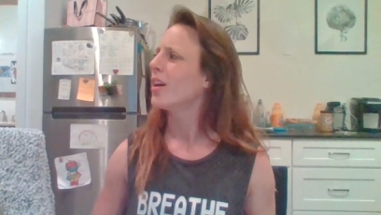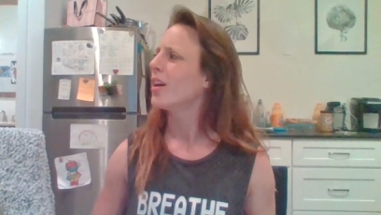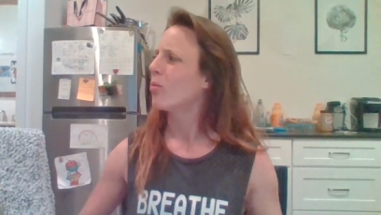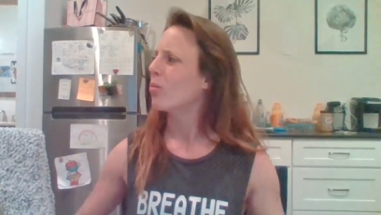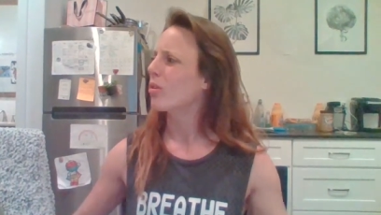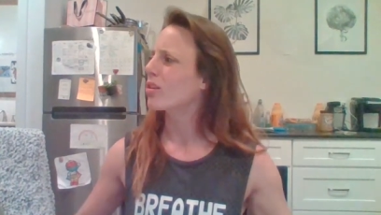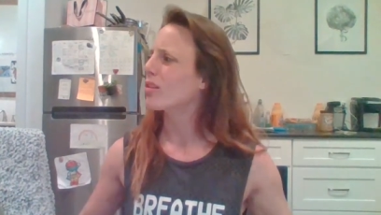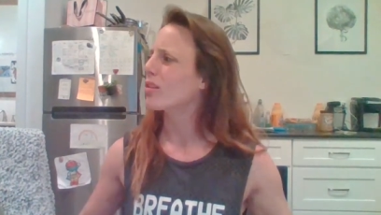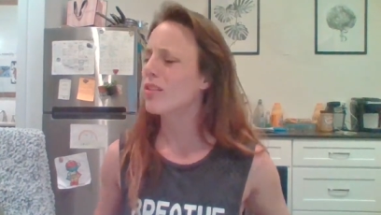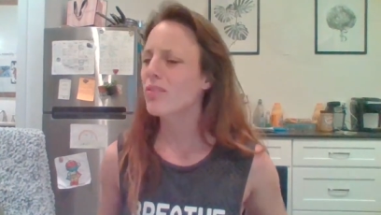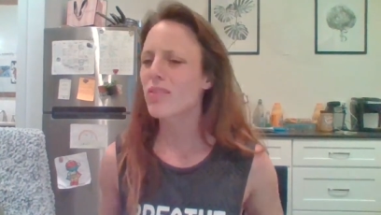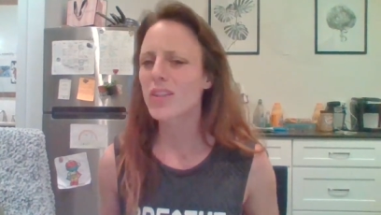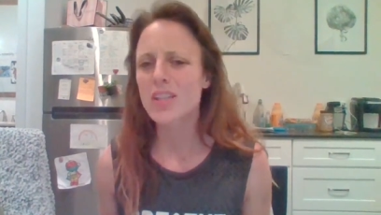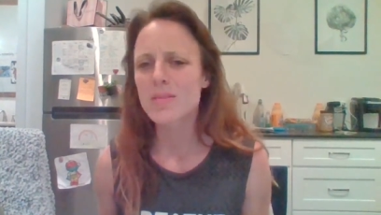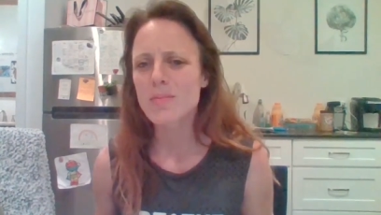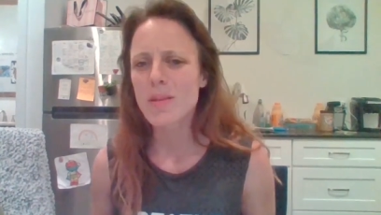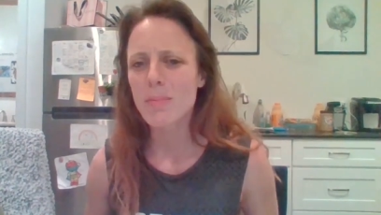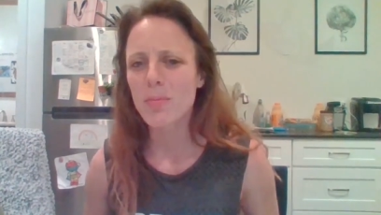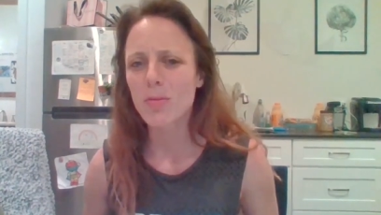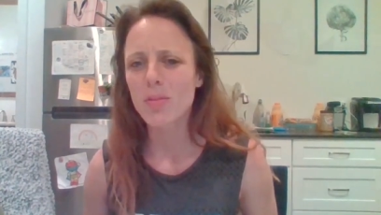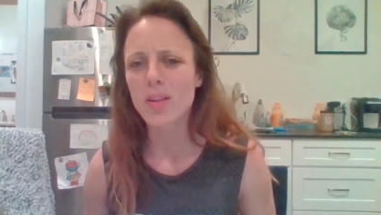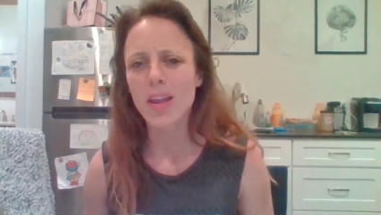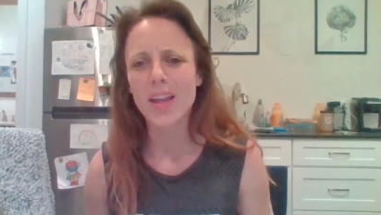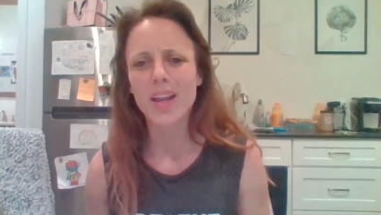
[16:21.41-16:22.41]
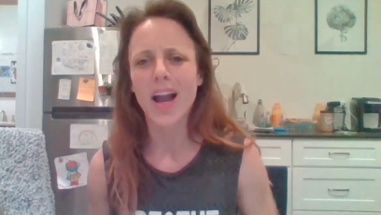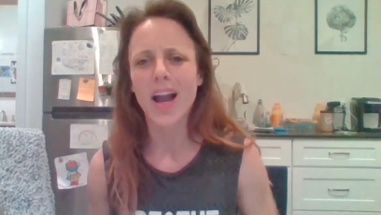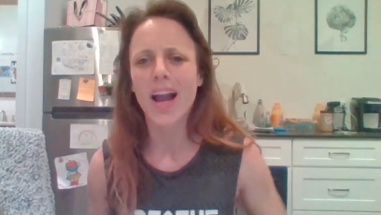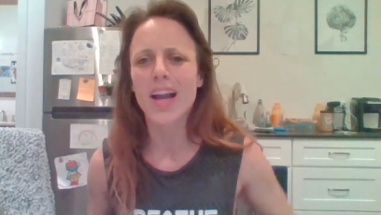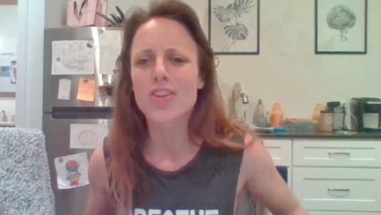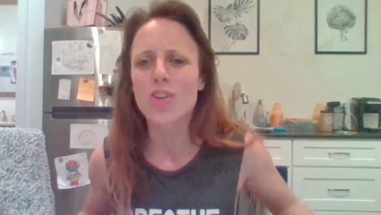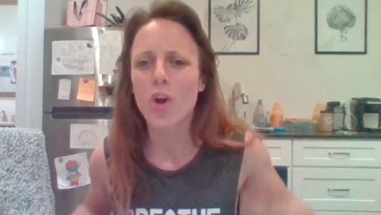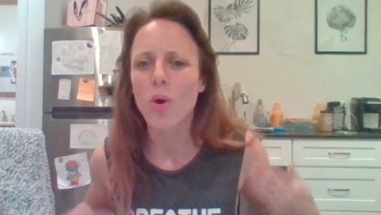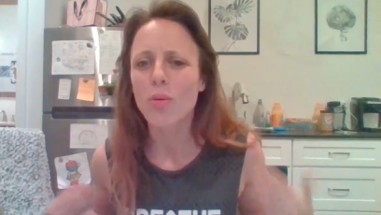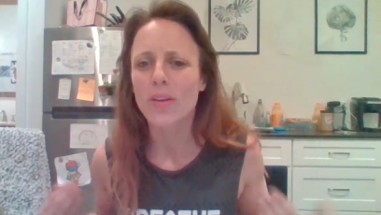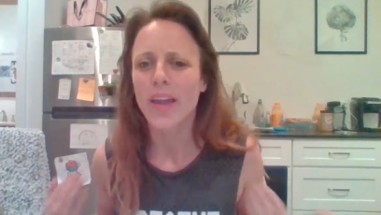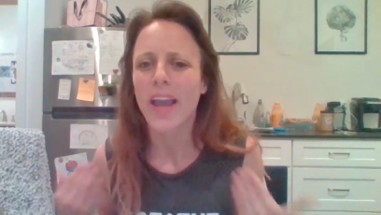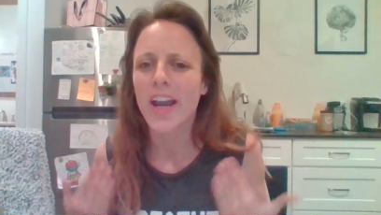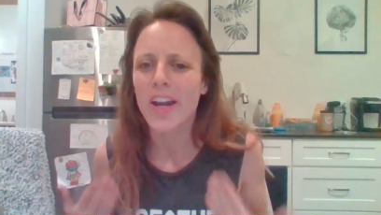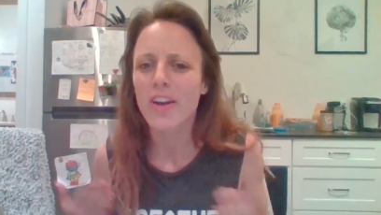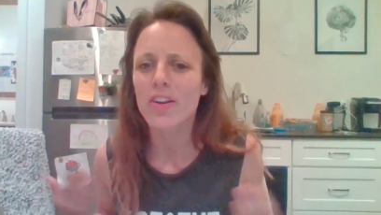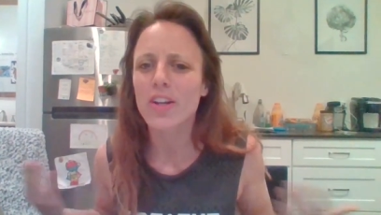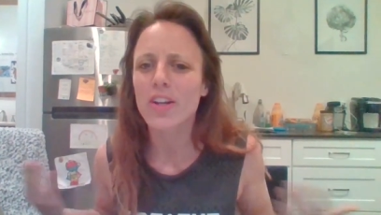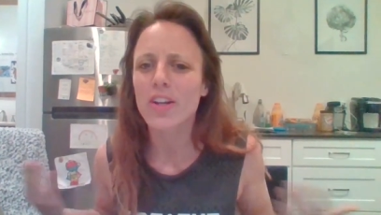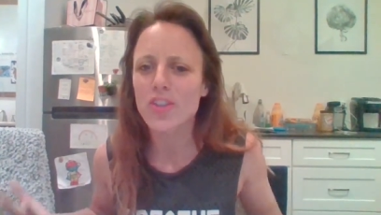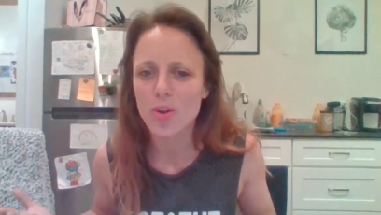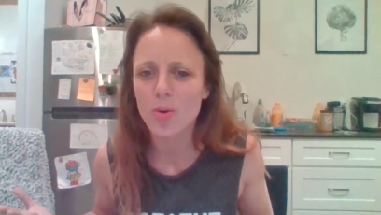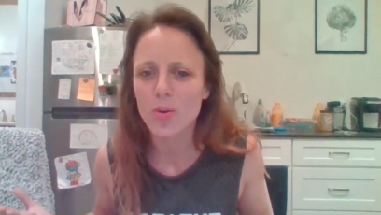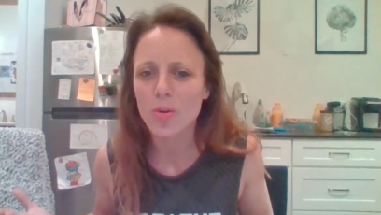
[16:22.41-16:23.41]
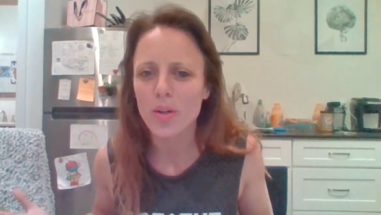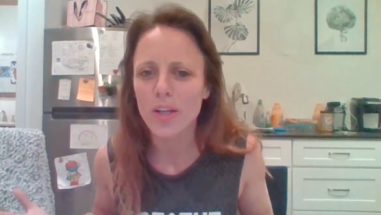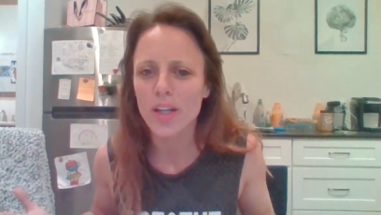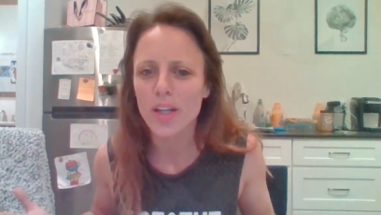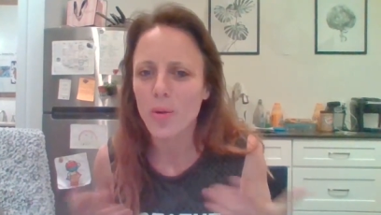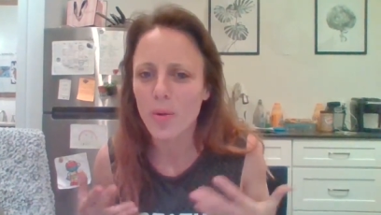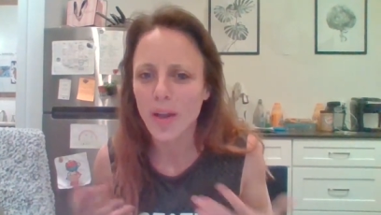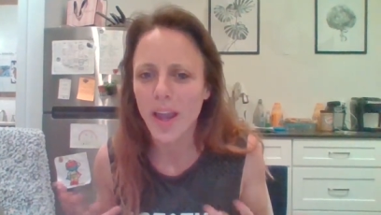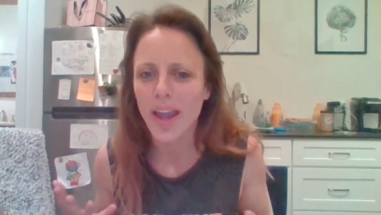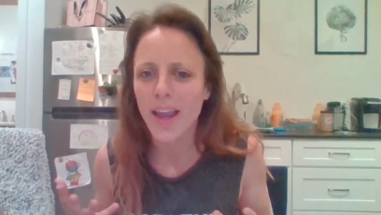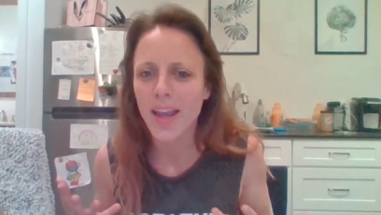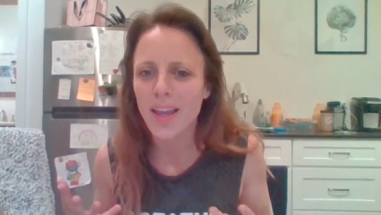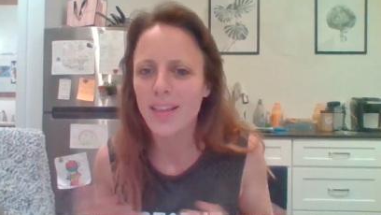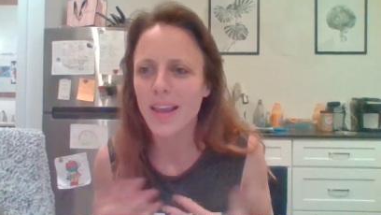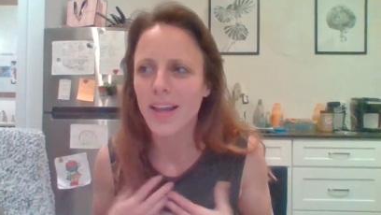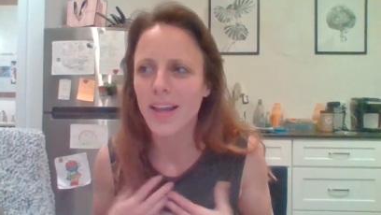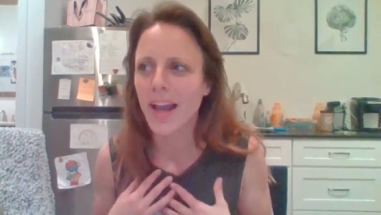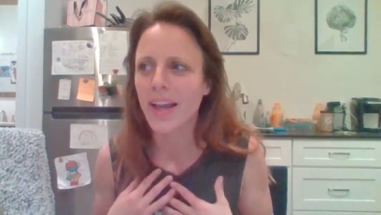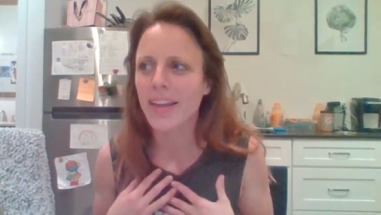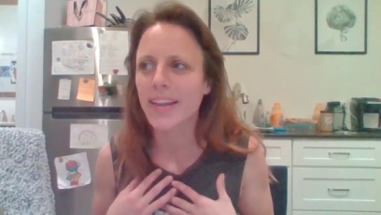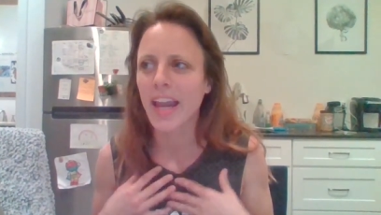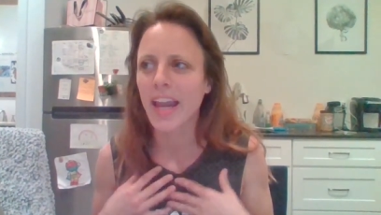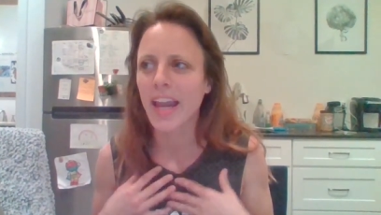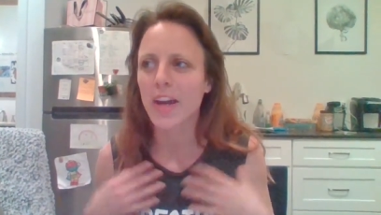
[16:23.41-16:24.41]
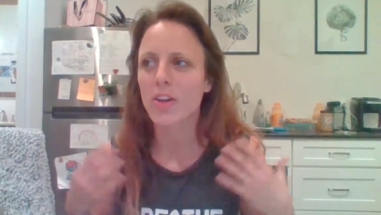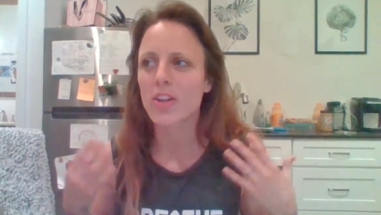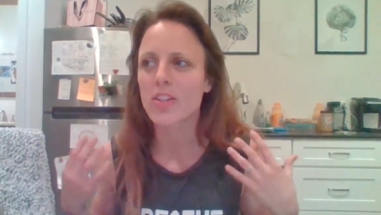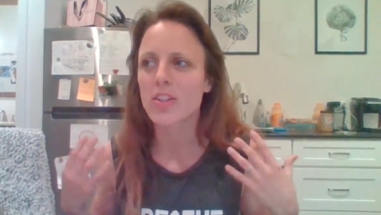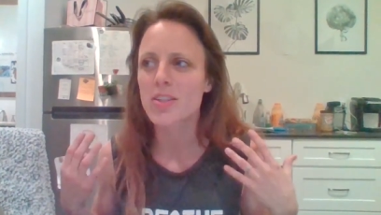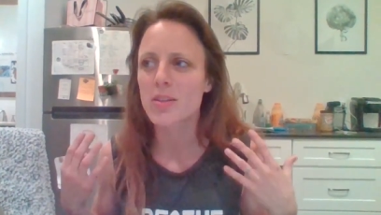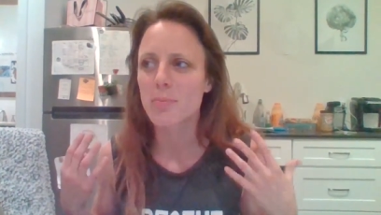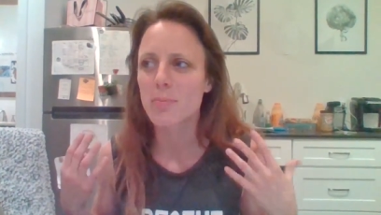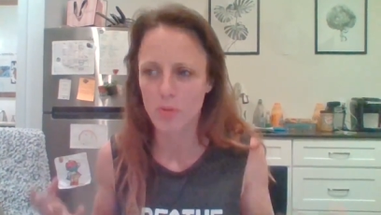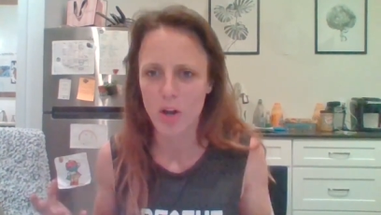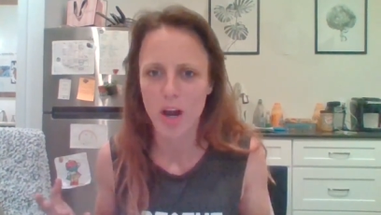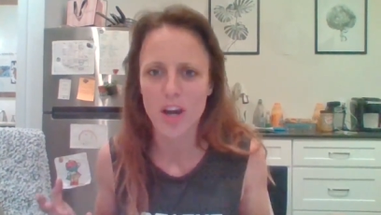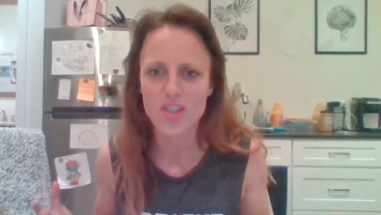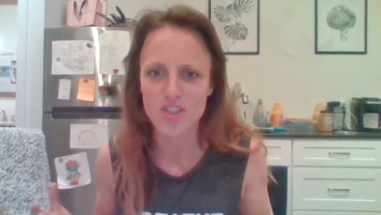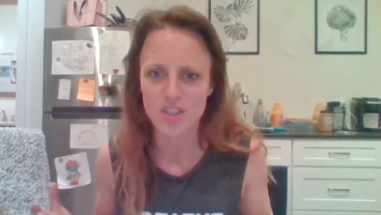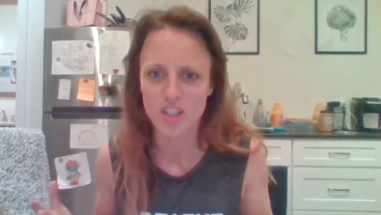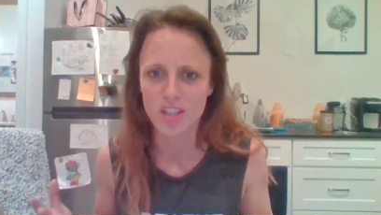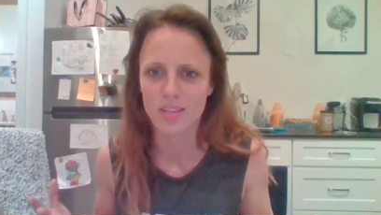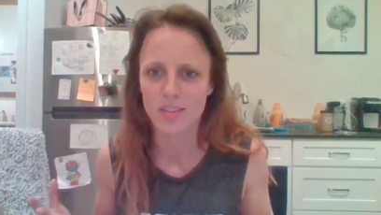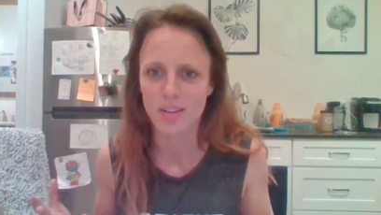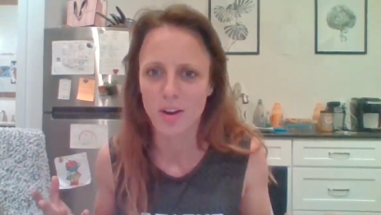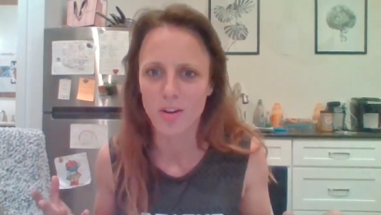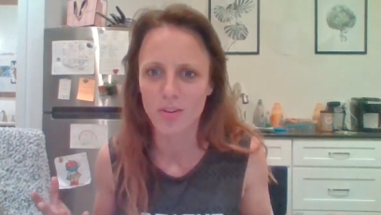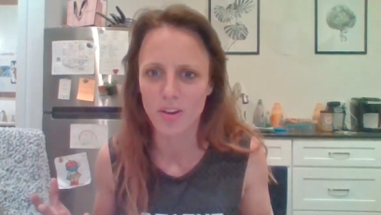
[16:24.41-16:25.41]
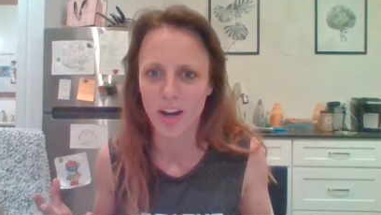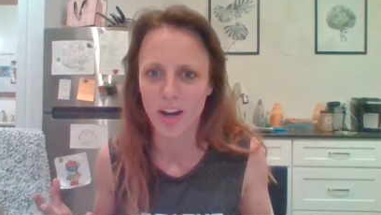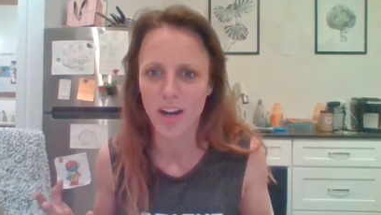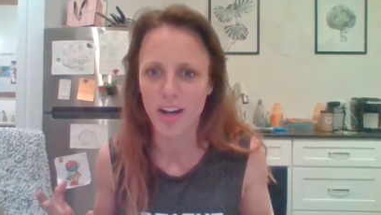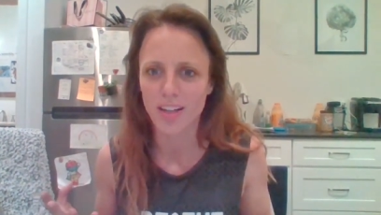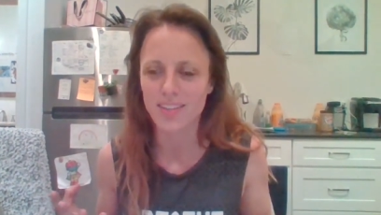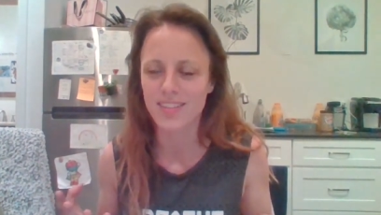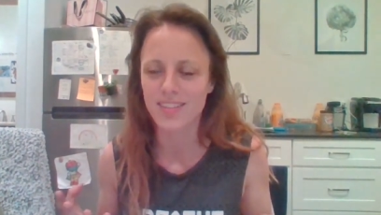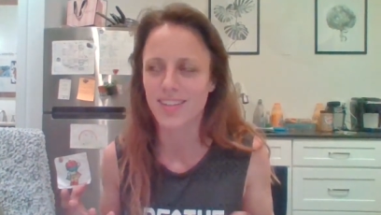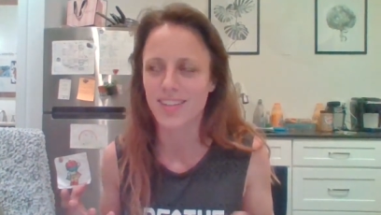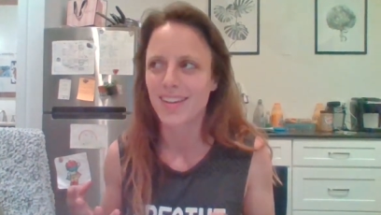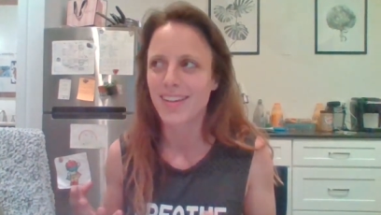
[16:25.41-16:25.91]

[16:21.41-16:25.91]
what are all these people like i don't carry joy okay like i carry depression all right